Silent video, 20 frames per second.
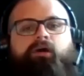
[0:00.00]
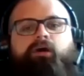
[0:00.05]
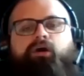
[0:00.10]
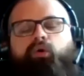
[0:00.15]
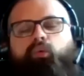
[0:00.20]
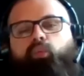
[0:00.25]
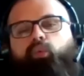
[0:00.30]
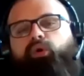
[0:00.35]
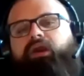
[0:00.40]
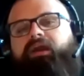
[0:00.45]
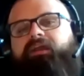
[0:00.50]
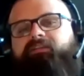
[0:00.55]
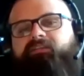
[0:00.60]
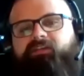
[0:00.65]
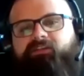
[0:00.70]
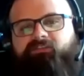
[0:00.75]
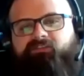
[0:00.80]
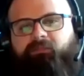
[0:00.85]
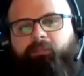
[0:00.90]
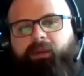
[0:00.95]
we're
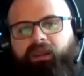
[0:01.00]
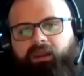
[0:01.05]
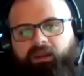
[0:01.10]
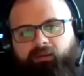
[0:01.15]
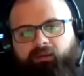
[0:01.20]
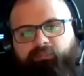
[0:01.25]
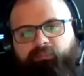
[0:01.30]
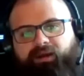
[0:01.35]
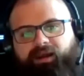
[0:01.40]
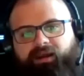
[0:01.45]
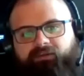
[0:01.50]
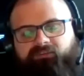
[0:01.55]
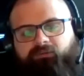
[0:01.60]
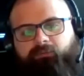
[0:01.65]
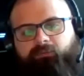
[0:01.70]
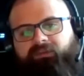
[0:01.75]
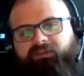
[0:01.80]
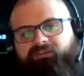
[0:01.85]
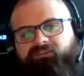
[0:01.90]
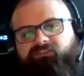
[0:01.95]
anticipating
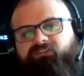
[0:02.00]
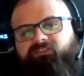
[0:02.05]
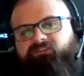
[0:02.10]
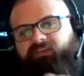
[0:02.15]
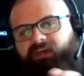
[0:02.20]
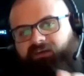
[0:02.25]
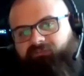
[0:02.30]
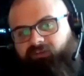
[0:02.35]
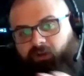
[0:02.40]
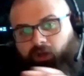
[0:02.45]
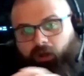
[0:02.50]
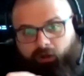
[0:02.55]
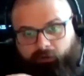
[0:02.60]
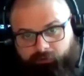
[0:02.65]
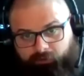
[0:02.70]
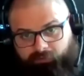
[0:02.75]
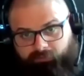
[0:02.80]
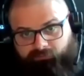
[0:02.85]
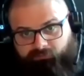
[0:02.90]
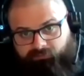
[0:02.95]
approximately
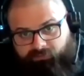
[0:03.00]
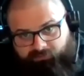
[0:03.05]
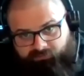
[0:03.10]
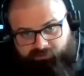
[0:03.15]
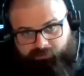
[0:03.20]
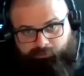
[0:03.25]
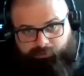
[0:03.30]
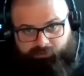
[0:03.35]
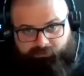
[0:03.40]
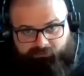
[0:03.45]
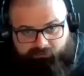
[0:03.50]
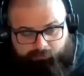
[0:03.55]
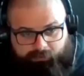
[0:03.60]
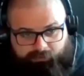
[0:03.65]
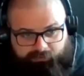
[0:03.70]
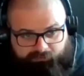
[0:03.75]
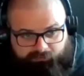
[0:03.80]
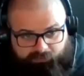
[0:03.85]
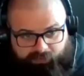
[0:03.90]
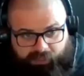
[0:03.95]
750 bucks a month
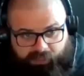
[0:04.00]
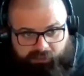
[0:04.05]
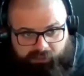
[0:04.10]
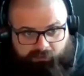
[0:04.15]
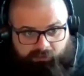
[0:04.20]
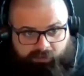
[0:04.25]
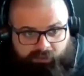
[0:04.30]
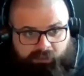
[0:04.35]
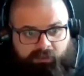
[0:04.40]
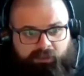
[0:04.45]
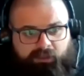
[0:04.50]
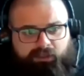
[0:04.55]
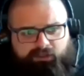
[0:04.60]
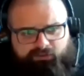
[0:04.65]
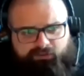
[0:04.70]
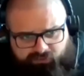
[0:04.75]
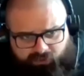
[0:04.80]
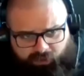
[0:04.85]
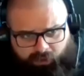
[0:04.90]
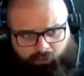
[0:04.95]
for that unit
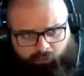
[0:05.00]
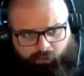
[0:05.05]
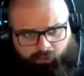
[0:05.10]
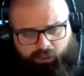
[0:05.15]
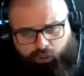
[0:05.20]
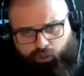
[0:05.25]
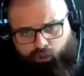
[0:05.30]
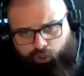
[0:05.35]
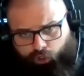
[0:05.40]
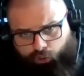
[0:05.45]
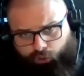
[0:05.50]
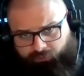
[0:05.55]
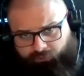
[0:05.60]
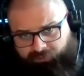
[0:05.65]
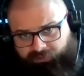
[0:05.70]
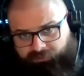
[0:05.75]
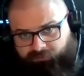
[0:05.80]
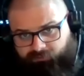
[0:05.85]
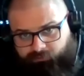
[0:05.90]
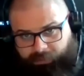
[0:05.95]
so currently
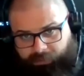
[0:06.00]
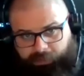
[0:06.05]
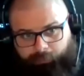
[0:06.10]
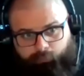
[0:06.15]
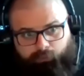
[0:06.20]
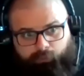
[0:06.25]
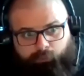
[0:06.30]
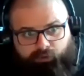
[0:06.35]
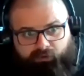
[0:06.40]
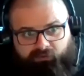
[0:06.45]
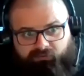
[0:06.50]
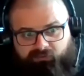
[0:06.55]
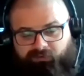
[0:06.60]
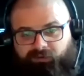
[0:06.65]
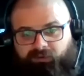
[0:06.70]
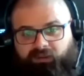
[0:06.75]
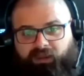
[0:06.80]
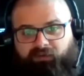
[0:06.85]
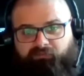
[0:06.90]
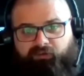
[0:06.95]
this bad boy brings in
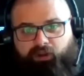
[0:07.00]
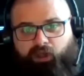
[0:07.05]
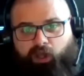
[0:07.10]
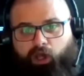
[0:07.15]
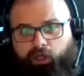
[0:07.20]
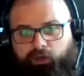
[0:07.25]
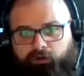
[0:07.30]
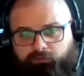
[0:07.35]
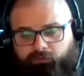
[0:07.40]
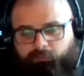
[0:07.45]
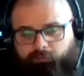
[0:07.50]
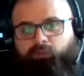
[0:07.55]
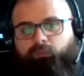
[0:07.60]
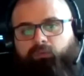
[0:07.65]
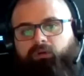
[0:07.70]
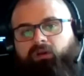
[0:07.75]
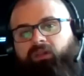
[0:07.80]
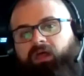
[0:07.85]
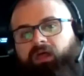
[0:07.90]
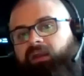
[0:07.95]
1100 but what a
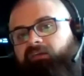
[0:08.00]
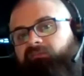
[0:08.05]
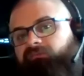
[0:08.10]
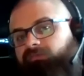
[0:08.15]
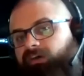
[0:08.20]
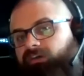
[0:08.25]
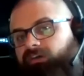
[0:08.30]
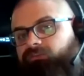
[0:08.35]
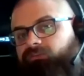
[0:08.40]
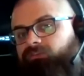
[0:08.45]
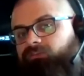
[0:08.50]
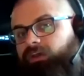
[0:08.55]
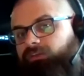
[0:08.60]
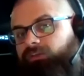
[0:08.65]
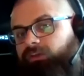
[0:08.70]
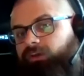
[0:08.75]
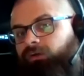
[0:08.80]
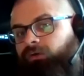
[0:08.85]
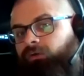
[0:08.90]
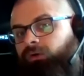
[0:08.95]
lot of investors out
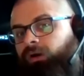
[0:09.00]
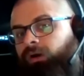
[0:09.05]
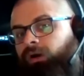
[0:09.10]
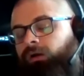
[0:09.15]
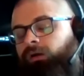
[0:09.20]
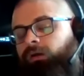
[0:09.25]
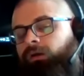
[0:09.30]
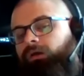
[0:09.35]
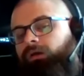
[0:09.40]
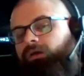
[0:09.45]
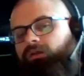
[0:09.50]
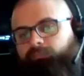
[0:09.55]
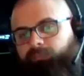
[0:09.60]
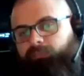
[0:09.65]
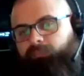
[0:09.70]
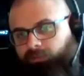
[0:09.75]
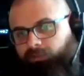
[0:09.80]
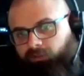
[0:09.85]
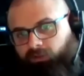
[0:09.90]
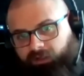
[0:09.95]
there who are
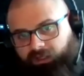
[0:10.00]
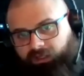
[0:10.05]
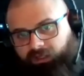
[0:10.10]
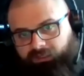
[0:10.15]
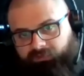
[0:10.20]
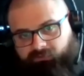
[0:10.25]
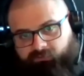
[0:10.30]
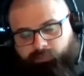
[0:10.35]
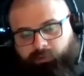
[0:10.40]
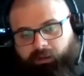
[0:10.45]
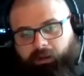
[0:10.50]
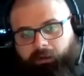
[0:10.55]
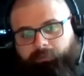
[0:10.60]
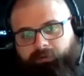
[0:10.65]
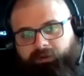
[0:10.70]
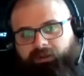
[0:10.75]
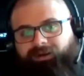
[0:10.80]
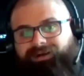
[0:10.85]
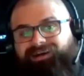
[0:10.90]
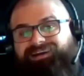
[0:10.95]
maybe looking at this
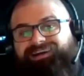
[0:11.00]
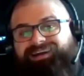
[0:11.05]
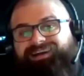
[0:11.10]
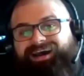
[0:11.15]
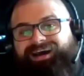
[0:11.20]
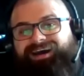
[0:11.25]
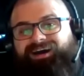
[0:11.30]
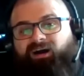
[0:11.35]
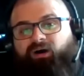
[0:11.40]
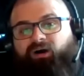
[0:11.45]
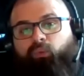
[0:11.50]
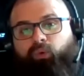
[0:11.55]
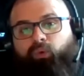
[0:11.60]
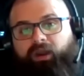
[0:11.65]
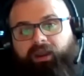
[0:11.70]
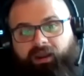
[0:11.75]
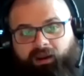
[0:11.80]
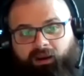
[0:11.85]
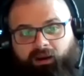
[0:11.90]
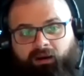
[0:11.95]
property are not
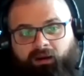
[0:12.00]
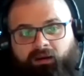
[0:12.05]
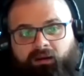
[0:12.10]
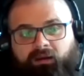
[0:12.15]
aware